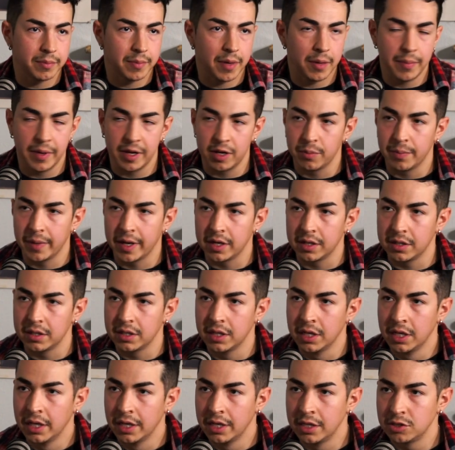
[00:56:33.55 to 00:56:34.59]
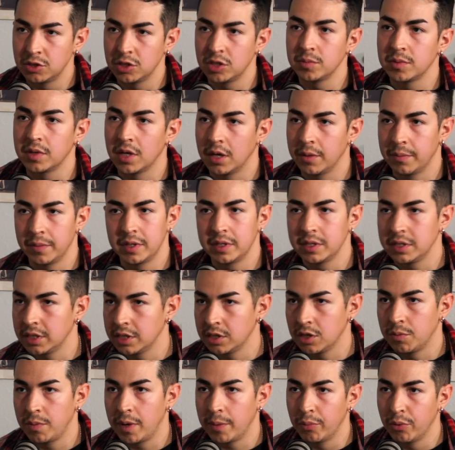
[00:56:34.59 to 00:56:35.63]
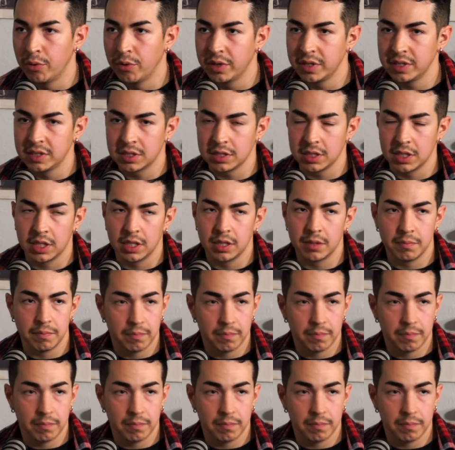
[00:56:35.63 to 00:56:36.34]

I yeah. met him at a DreamCon, but you know my boys, uh,